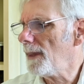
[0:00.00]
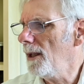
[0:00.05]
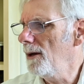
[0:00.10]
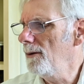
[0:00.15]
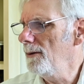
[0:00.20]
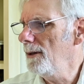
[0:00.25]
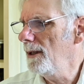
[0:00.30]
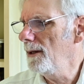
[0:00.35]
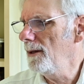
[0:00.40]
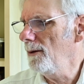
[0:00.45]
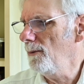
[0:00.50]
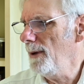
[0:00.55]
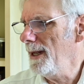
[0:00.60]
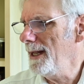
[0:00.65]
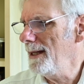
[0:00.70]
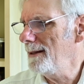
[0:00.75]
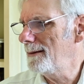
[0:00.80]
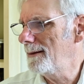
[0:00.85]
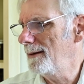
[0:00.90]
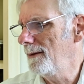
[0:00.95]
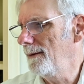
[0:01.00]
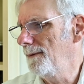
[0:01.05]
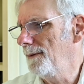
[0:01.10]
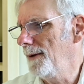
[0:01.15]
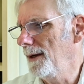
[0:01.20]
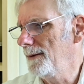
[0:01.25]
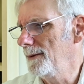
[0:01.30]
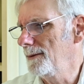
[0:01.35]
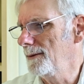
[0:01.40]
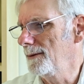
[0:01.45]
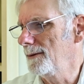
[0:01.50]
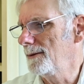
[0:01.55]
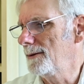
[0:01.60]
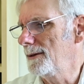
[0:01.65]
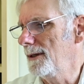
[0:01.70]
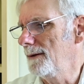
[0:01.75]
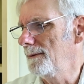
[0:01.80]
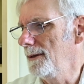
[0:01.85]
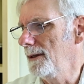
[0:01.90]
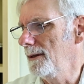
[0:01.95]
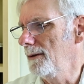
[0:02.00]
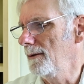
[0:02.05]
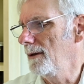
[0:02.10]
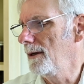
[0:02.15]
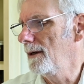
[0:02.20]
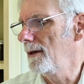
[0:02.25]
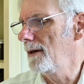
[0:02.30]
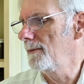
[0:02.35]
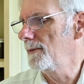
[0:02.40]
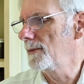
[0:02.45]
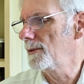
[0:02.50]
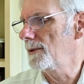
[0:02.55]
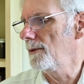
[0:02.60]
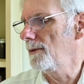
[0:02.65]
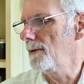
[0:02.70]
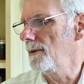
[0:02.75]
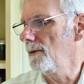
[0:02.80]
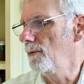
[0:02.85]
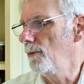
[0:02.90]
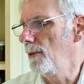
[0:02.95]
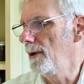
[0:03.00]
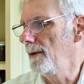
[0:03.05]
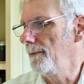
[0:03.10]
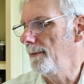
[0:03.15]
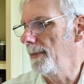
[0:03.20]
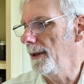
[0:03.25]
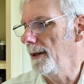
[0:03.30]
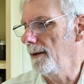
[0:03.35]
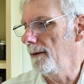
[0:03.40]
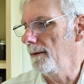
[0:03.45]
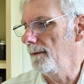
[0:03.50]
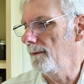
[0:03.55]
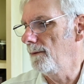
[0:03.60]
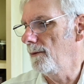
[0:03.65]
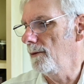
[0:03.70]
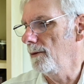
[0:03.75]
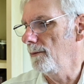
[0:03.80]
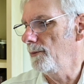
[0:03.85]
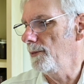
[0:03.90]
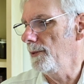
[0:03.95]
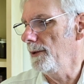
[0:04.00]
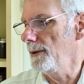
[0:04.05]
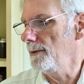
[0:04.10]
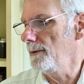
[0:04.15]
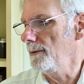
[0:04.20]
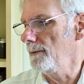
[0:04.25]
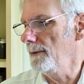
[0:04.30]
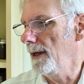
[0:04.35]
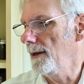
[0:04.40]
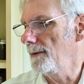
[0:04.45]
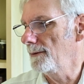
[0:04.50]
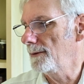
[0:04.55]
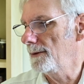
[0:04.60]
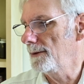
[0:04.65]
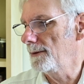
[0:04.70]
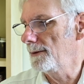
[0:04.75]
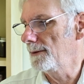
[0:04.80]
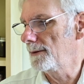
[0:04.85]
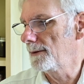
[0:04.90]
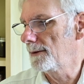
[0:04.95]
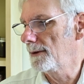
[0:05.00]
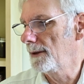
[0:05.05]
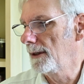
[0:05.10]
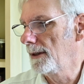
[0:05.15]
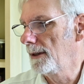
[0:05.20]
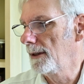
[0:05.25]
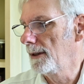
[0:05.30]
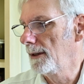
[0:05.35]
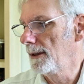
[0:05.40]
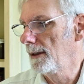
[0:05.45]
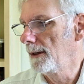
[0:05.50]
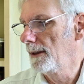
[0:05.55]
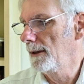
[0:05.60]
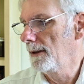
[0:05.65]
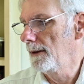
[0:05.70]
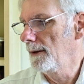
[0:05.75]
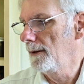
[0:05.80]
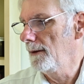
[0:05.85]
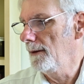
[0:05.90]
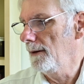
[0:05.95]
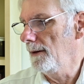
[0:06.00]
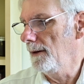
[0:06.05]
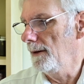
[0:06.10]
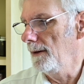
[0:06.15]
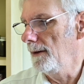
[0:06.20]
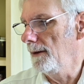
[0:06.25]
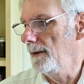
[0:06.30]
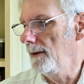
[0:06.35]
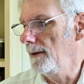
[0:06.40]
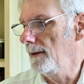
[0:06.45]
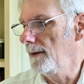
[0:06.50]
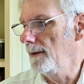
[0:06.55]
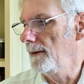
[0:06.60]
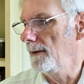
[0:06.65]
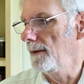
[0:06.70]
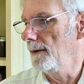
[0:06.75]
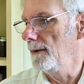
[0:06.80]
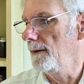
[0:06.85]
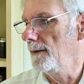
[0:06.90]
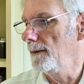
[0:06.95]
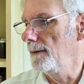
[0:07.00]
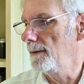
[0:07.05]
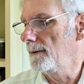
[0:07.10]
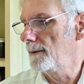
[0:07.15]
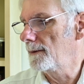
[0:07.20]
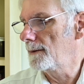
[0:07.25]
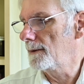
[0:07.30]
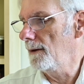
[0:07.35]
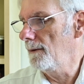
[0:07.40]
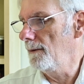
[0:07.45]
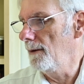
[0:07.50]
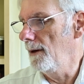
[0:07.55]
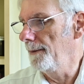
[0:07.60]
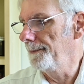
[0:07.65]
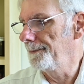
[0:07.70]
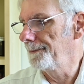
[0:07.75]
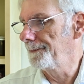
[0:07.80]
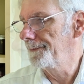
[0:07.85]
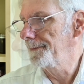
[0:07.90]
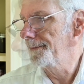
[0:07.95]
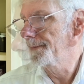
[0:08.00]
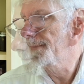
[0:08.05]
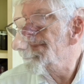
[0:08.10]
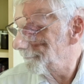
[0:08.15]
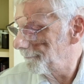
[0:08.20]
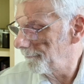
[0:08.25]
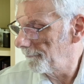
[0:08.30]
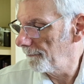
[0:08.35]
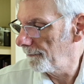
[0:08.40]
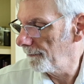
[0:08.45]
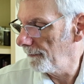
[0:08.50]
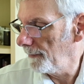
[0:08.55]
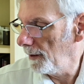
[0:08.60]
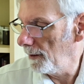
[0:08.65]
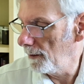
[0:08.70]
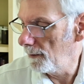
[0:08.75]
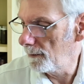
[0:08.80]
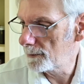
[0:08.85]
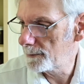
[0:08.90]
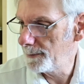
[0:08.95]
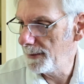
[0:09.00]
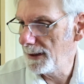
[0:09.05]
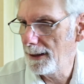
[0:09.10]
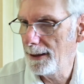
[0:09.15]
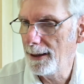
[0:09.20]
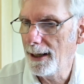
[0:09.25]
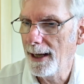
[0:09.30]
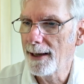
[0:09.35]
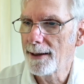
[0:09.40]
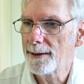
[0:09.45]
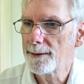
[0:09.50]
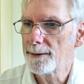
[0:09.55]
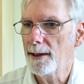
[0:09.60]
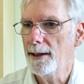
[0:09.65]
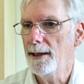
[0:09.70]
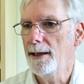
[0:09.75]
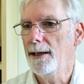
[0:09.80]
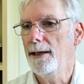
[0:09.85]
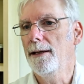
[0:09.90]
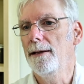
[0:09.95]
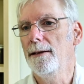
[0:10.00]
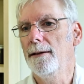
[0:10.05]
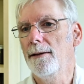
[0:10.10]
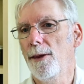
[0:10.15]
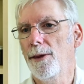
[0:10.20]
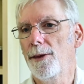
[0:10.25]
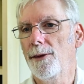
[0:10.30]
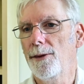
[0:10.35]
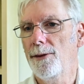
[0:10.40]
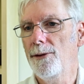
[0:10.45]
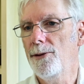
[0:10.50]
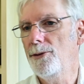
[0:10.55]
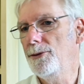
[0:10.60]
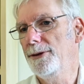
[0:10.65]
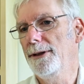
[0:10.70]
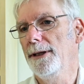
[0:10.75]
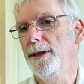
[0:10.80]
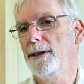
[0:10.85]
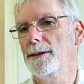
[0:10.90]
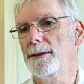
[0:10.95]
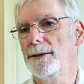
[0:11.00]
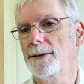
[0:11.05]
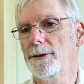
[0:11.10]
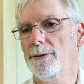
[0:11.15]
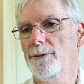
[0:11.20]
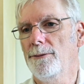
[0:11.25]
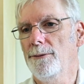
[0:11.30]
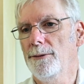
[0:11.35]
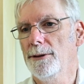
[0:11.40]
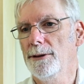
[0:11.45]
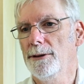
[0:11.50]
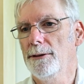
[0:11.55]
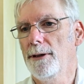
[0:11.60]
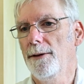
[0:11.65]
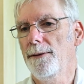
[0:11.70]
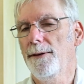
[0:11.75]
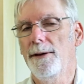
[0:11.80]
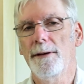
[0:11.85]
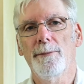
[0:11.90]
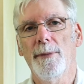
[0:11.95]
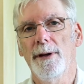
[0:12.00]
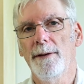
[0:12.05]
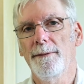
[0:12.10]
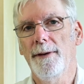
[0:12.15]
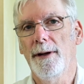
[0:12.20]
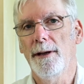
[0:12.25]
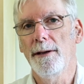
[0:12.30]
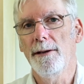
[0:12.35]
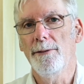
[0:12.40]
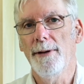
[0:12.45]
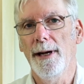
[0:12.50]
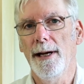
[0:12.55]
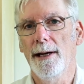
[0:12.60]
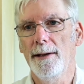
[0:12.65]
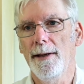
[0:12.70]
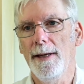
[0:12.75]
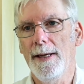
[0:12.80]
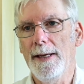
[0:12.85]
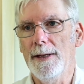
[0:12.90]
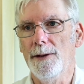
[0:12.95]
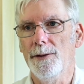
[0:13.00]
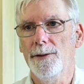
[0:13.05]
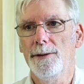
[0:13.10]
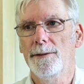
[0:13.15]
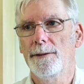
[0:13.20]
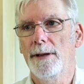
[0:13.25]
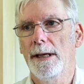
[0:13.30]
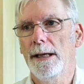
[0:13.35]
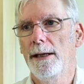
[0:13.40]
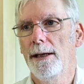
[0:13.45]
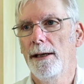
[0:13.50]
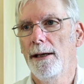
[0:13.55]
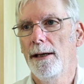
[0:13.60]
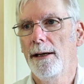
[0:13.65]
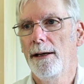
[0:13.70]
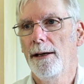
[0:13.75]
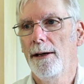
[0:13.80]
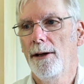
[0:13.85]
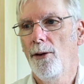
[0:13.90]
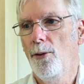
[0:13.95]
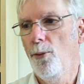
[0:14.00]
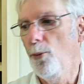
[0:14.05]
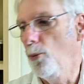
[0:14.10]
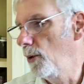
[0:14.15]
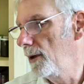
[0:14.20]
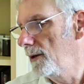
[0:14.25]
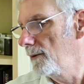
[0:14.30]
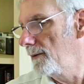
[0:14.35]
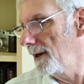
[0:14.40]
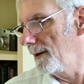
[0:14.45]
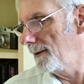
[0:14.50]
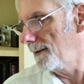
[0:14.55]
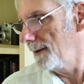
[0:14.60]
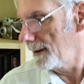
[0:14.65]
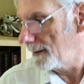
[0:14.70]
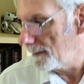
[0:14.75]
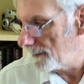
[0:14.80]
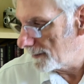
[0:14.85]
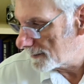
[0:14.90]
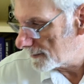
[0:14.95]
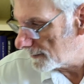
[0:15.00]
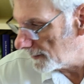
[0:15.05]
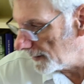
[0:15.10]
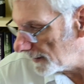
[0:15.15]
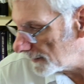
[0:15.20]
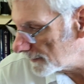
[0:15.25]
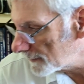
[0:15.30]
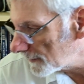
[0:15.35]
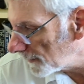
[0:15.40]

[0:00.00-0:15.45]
Oh yeah, the weight, 570 grams or 1 pound, 4.2 ounces, and so on. Speaking as an enthusiast, where I think my value add is, what do I think of this lens?